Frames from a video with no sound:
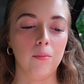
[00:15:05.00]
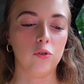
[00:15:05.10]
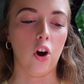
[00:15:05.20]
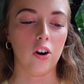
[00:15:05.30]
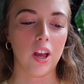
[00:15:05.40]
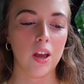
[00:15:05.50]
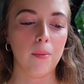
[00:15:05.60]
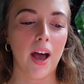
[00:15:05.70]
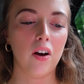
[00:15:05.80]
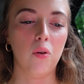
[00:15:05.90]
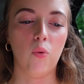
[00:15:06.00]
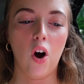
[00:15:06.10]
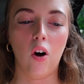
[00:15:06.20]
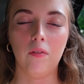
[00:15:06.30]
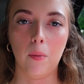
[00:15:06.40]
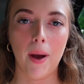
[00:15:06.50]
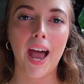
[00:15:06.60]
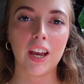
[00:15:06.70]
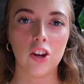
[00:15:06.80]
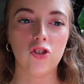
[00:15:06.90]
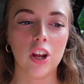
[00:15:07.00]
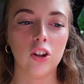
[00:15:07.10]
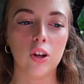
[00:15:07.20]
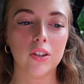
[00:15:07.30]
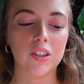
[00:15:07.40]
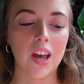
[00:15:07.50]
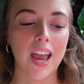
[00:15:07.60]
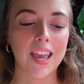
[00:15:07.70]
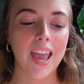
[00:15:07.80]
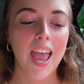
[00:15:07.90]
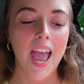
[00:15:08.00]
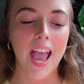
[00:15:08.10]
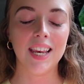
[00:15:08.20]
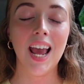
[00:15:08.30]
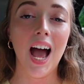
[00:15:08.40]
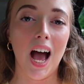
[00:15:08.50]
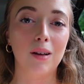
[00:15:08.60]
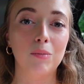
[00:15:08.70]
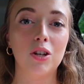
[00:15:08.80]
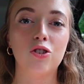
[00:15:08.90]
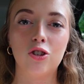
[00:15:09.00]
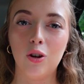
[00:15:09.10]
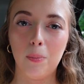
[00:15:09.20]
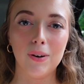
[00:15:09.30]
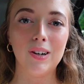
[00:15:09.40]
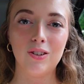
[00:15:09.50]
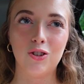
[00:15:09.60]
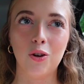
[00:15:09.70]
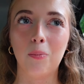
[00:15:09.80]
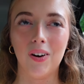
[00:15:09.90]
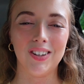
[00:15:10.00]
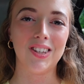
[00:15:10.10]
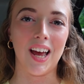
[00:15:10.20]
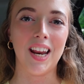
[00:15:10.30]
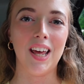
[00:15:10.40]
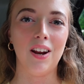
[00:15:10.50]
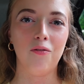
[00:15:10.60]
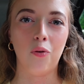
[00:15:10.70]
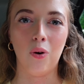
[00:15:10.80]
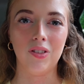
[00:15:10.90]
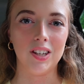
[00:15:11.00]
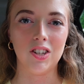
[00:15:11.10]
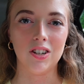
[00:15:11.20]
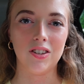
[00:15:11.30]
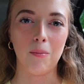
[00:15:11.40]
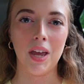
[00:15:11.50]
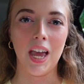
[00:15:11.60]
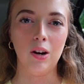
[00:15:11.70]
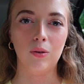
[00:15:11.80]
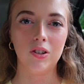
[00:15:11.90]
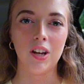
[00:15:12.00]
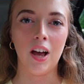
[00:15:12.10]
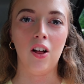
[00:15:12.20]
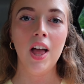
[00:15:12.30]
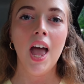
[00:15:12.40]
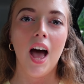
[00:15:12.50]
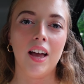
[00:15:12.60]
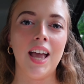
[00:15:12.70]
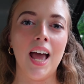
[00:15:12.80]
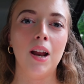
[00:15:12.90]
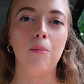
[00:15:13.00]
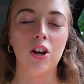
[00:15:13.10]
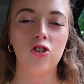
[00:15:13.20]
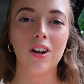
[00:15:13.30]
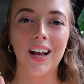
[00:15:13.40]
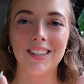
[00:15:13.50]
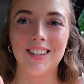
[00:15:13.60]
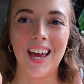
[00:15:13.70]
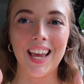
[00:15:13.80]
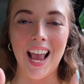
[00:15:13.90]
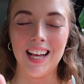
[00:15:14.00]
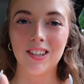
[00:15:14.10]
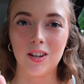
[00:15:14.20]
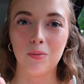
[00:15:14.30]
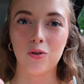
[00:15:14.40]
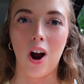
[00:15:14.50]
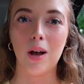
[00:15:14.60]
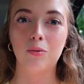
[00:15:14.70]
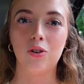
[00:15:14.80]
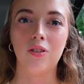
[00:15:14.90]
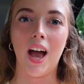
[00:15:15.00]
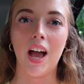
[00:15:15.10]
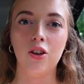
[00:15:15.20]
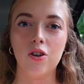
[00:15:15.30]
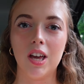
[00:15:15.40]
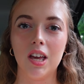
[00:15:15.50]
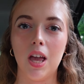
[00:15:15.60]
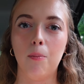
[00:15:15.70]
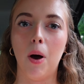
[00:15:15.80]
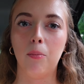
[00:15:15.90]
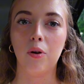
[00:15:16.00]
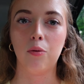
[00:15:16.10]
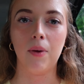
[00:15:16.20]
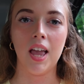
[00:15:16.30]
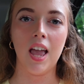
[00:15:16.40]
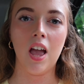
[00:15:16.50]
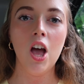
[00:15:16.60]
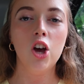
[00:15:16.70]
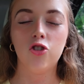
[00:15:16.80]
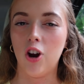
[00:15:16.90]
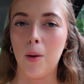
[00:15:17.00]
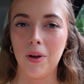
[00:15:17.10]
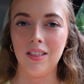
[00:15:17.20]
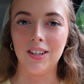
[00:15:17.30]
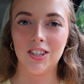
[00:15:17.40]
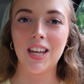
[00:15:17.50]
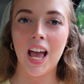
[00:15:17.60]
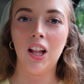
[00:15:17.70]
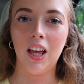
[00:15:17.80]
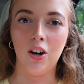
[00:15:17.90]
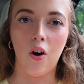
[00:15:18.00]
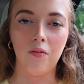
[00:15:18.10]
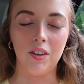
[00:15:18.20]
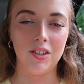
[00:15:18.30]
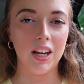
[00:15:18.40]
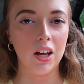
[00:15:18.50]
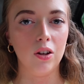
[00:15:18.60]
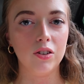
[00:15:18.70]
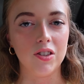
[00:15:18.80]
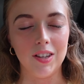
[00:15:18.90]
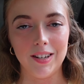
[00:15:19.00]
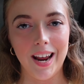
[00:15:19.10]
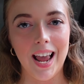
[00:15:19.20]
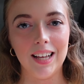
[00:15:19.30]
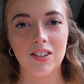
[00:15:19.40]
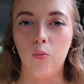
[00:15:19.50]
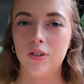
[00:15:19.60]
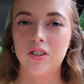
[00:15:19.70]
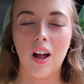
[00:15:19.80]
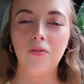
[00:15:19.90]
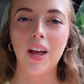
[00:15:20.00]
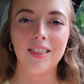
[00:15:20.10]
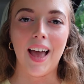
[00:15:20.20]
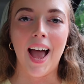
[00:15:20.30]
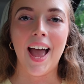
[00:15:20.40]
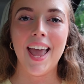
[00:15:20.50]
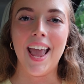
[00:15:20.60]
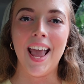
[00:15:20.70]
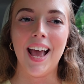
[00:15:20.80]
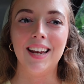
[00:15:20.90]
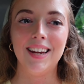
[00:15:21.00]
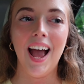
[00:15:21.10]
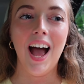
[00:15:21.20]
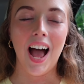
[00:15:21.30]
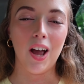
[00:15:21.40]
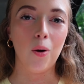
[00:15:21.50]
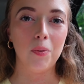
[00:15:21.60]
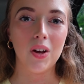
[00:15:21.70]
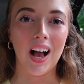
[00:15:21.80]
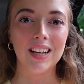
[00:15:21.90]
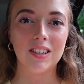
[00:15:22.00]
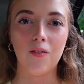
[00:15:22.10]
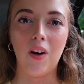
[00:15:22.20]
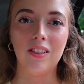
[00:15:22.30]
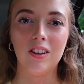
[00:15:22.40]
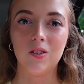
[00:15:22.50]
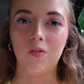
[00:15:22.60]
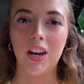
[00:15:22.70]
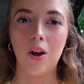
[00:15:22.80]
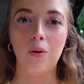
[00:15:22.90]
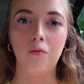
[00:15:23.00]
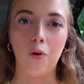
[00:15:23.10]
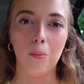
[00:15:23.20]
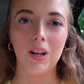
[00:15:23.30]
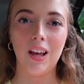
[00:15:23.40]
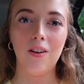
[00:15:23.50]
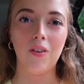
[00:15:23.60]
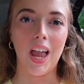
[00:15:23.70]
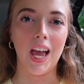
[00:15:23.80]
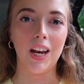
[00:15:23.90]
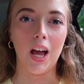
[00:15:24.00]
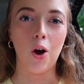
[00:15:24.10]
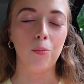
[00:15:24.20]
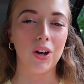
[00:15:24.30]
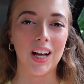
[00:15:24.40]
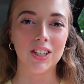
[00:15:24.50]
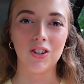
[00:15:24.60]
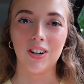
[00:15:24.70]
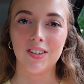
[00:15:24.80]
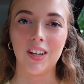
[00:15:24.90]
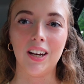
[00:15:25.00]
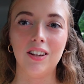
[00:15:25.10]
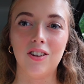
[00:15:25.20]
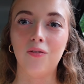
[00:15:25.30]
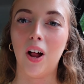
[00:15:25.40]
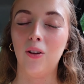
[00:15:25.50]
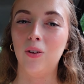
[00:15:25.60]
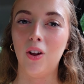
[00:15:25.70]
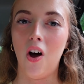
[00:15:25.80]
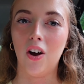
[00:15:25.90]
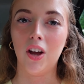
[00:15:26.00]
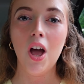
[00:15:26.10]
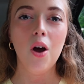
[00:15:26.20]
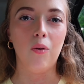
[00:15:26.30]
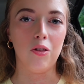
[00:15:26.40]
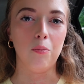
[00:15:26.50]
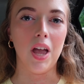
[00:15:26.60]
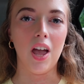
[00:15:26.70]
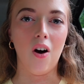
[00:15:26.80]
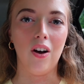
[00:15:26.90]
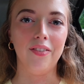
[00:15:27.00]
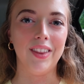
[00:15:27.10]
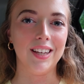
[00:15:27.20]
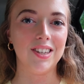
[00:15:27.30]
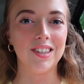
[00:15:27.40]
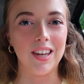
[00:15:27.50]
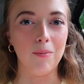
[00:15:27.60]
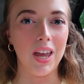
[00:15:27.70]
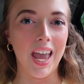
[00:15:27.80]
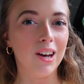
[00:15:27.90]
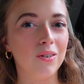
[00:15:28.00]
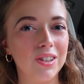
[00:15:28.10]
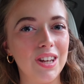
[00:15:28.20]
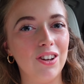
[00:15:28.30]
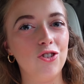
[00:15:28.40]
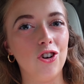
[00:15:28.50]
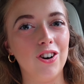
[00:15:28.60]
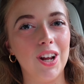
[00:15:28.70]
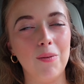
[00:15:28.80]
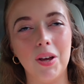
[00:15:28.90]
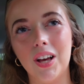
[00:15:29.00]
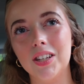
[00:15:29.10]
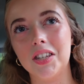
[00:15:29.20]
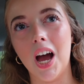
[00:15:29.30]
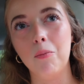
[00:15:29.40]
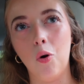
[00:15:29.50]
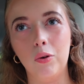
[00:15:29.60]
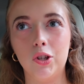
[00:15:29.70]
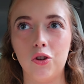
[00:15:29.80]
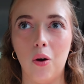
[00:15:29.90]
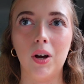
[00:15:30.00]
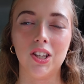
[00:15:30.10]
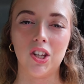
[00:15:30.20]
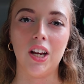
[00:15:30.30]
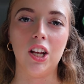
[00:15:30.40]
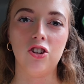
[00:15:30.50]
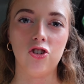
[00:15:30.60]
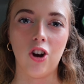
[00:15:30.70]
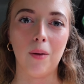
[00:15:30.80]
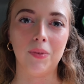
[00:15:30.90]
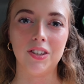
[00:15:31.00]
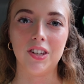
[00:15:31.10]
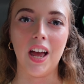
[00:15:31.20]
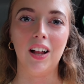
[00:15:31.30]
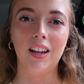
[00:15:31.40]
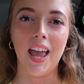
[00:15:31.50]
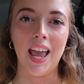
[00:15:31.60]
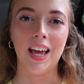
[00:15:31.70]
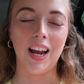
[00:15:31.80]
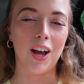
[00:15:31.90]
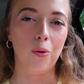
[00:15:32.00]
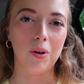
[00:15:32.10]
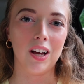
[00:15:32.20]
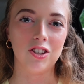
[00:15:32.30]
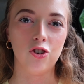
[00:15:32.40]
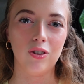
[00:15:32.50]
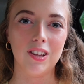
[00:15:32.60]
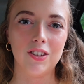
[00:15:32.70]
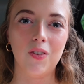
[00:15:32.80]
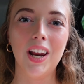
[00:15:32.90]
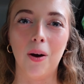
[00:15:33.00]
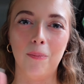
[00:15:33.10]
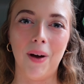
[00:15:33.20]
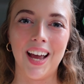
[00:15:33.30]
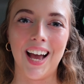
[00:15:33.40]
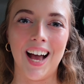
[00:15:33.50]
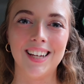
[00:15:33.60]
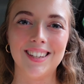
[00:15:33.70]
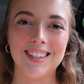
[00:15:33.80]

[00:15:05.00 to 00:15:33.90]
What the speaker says: talking about and what all of the packaging looks like. And yeah, I'm super excited for this year's semi-annual sale. Again, make sure you guys like and subscribe so that you can keep up with me shopping the sale and all of the deals, the dates, stuff like that. And yeah, I hope you guys found this video informative, and I hope you guys are excited to follow along with me on this semi-annual sale journey, because I'm always so excited to shop the sale. And I hope you guys enjoyed this video. Bye, guys.